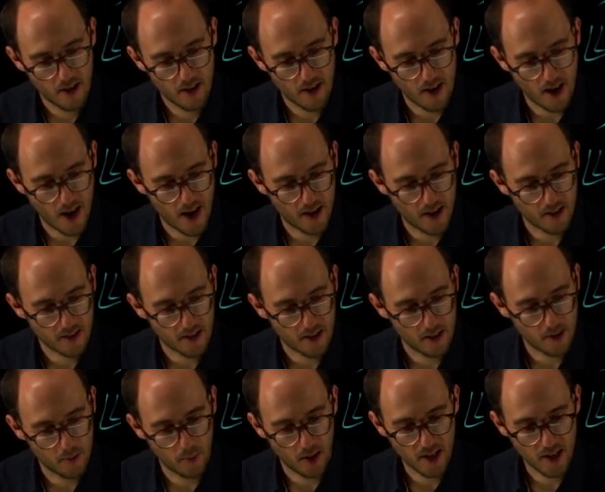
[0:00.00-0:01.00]
And
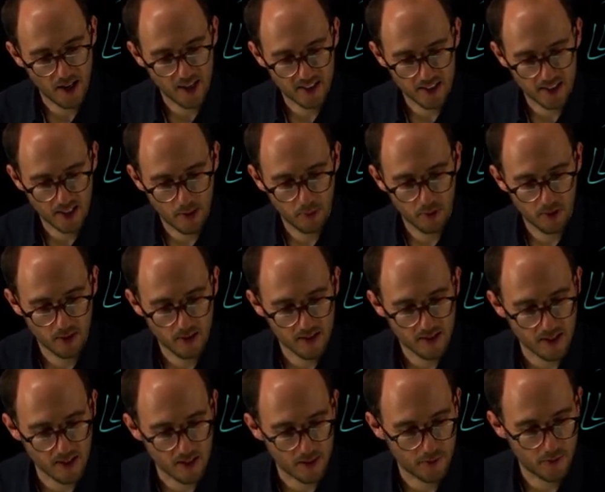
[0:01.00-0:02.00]
my example is
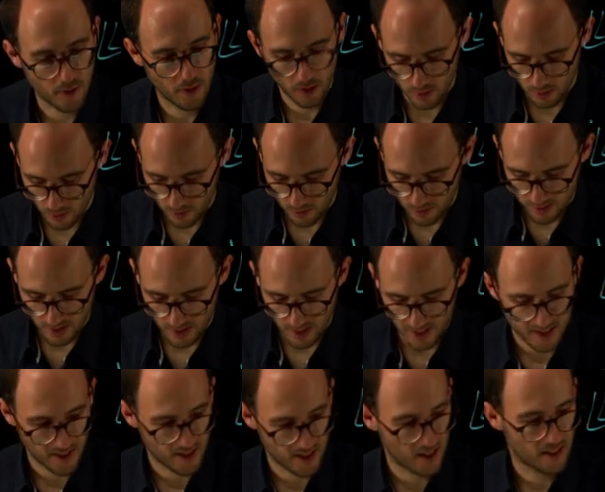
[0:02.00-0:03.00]
as follows. I
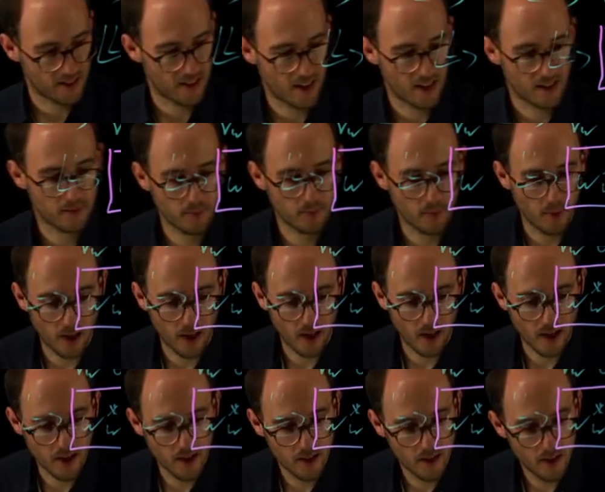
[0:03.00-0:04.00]
say that
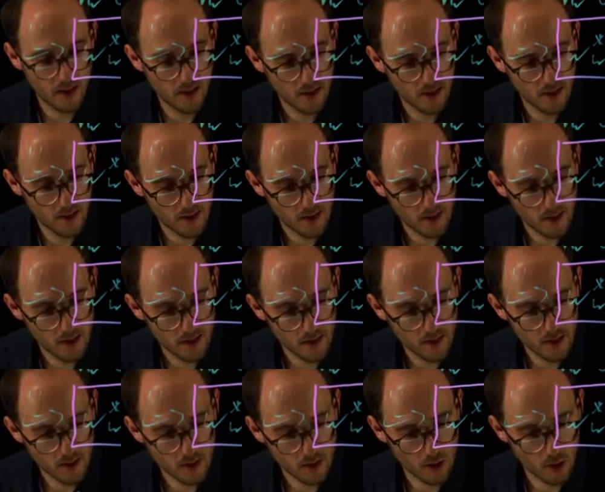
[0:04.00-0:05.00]
my
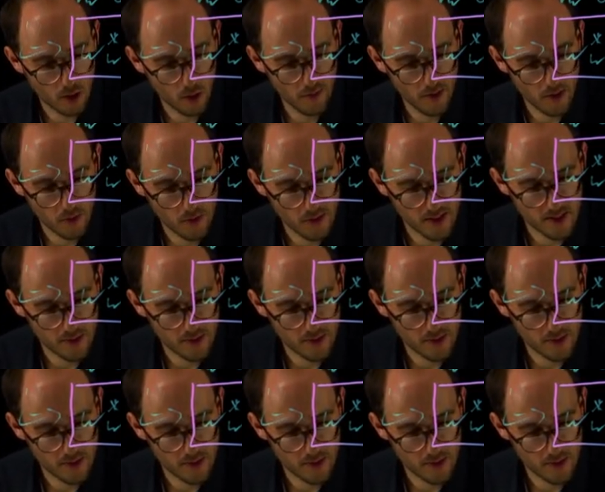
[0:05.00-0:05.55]
covariance